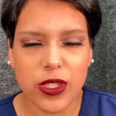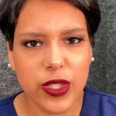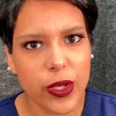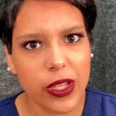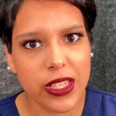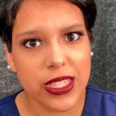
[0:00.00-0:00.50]

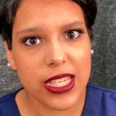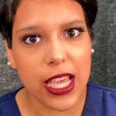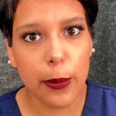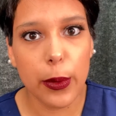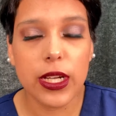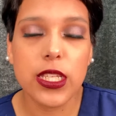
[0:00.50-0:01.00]
so to say,
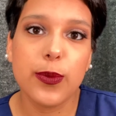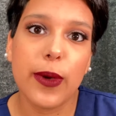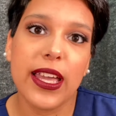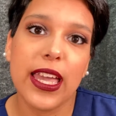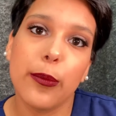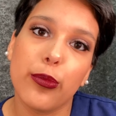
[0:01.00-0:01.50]
but it's
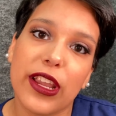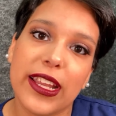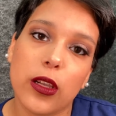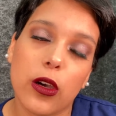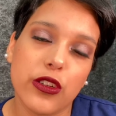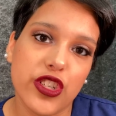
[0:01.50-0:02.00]
by a
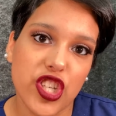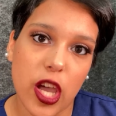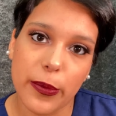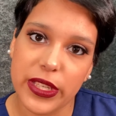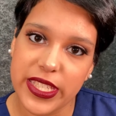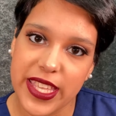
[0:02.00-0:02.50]
brand called Shop
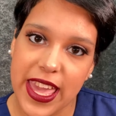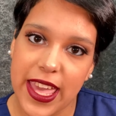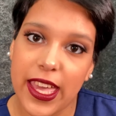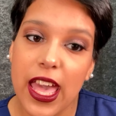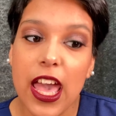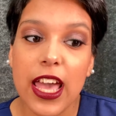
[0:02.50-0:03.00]
Miss
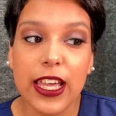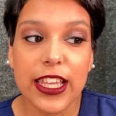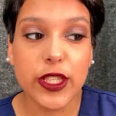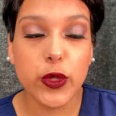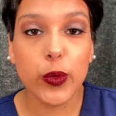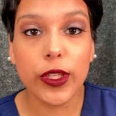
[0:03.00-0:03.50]
A.
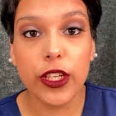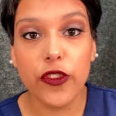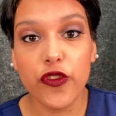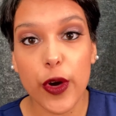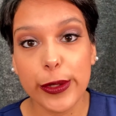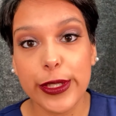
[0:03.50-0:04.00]
It's really
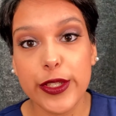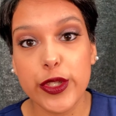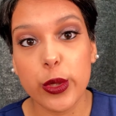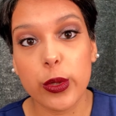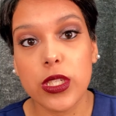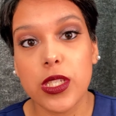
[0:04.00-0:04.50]
focused
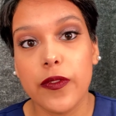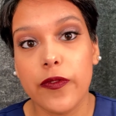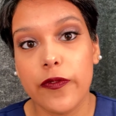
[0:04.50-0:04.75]
towards